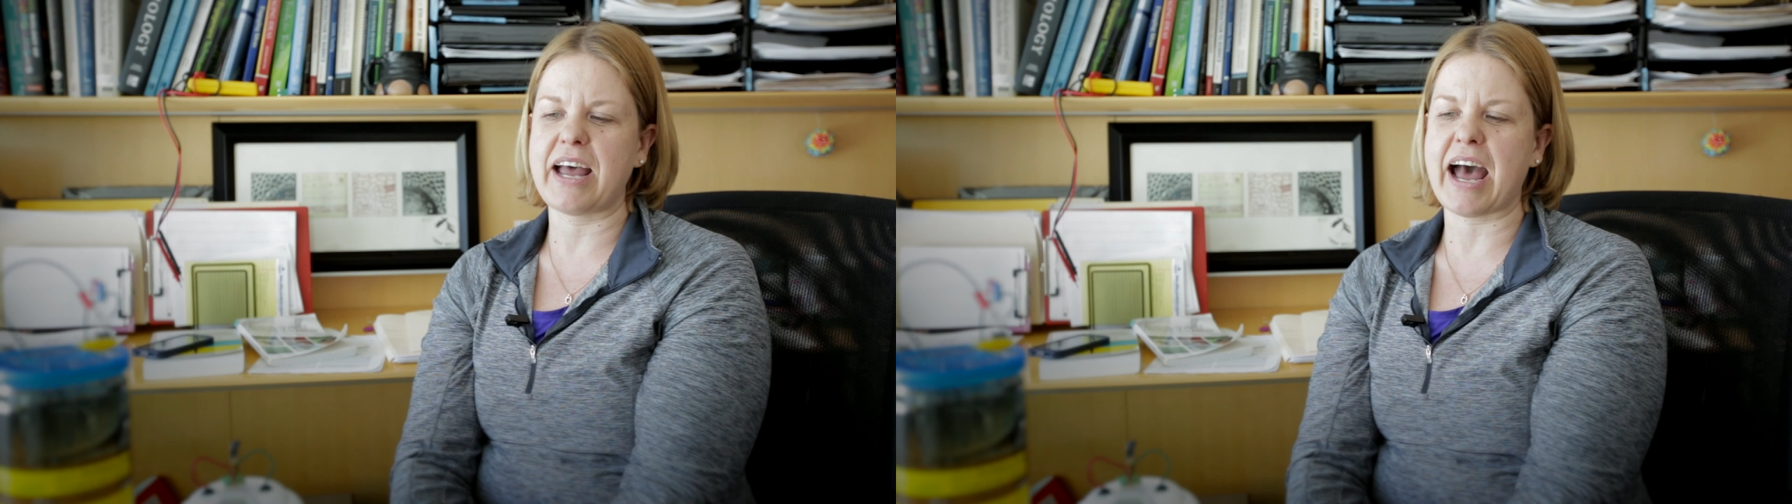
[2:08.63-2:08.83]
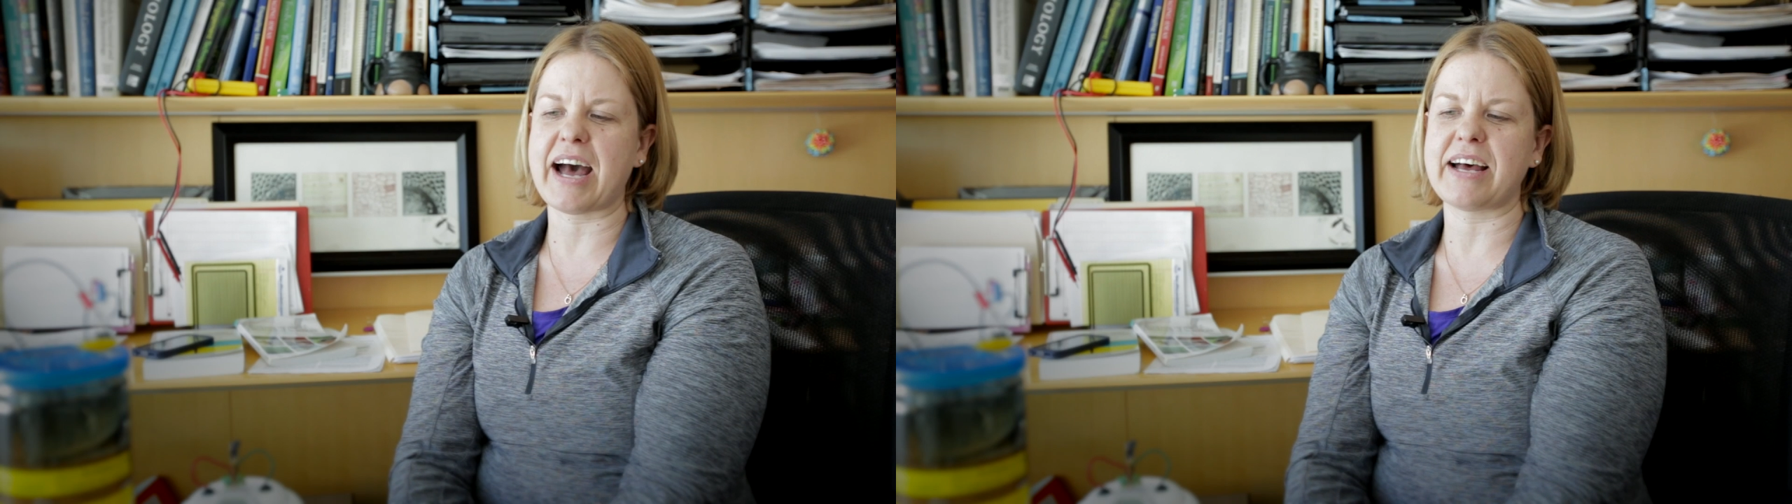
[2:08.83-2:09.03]

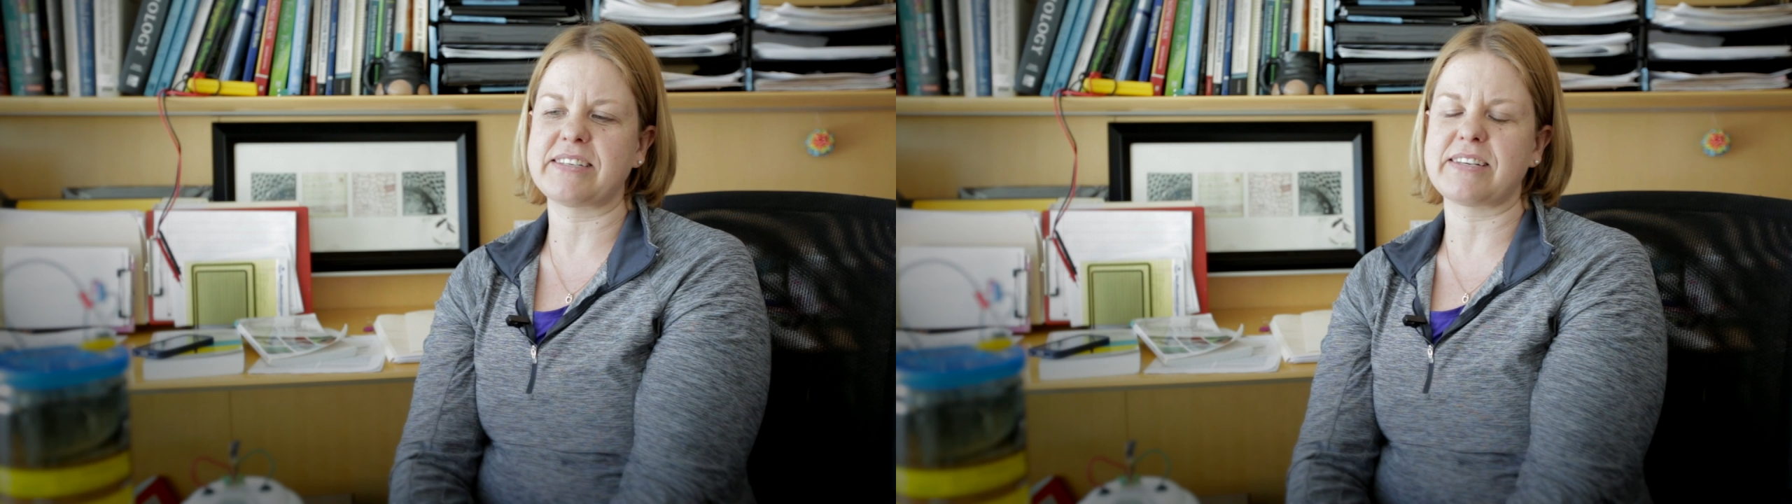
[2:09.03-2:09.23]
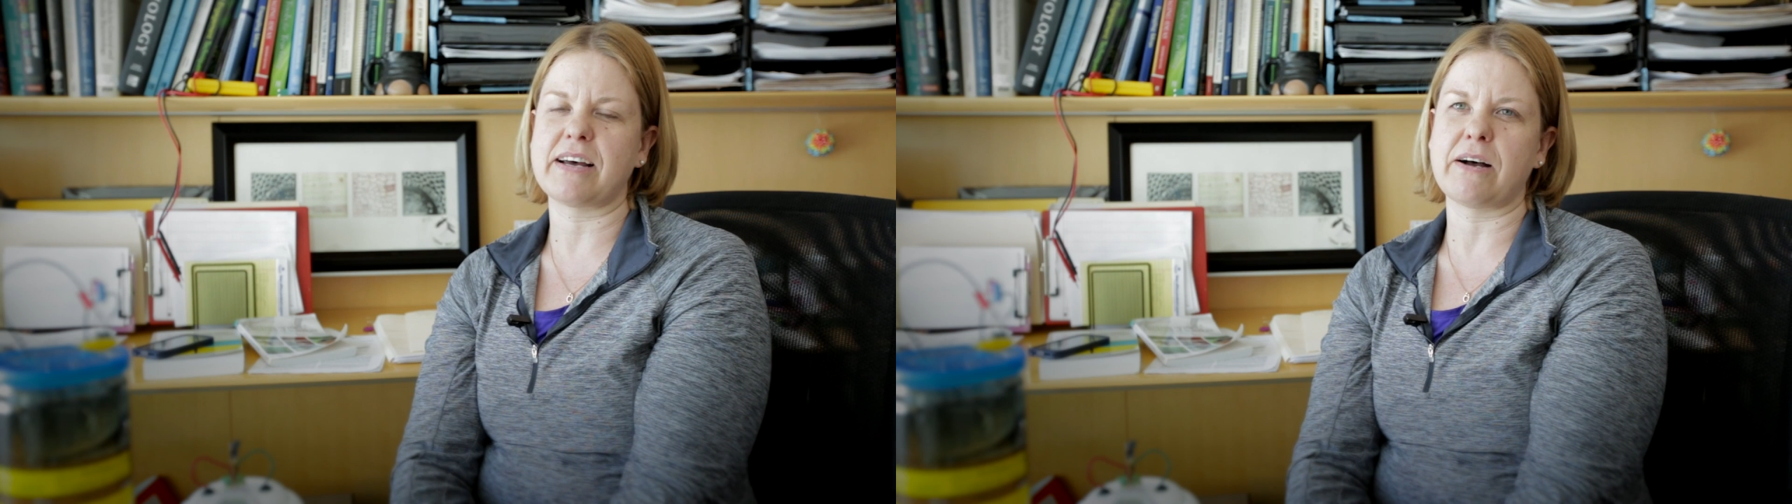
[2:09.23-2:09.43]
It
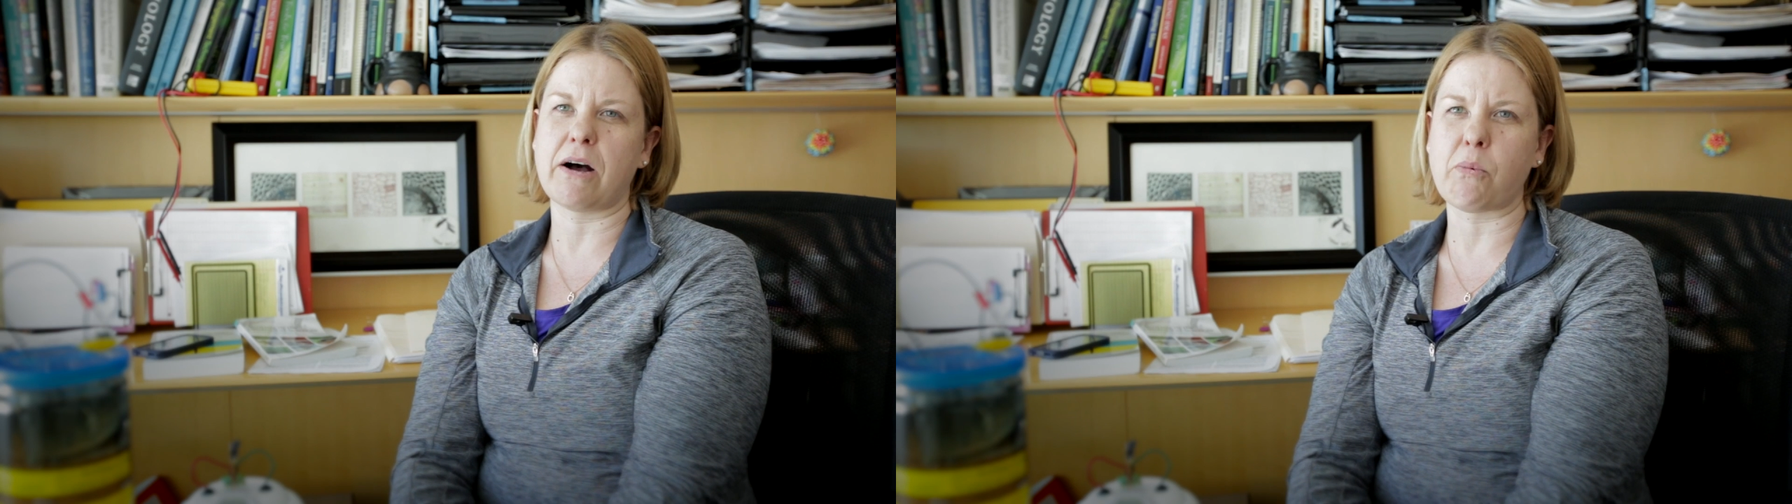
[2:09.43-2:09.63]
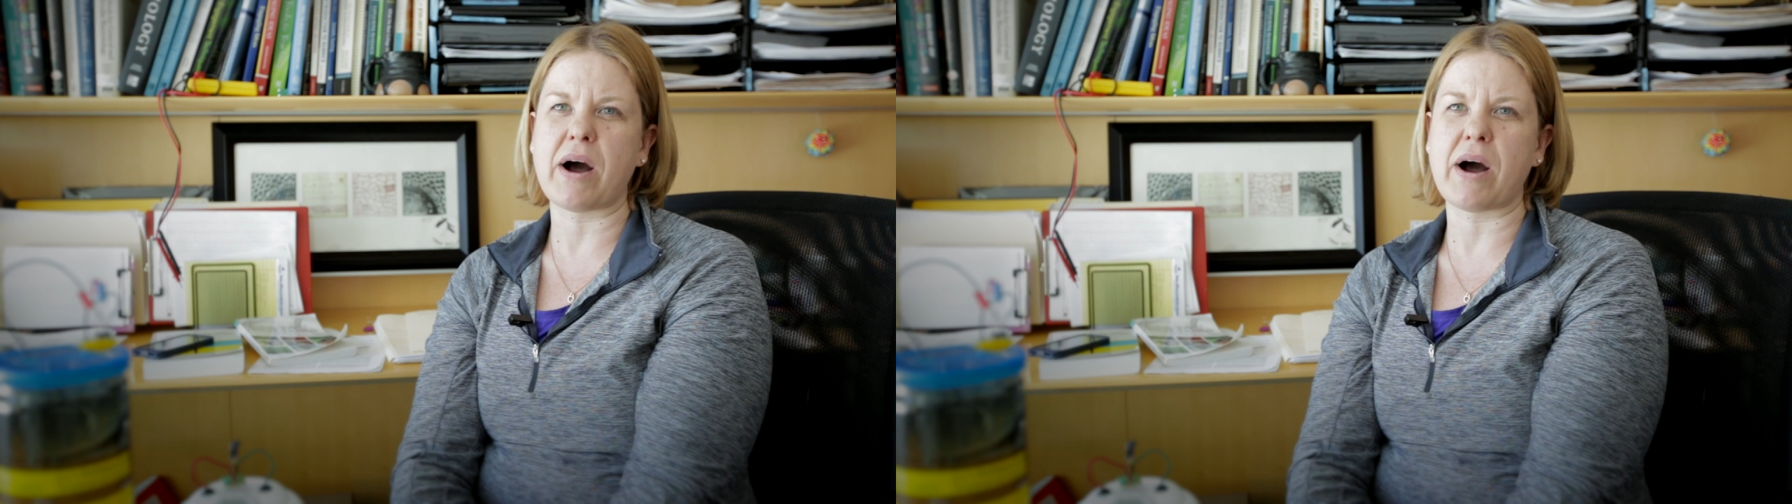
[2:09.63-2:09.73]
has a, a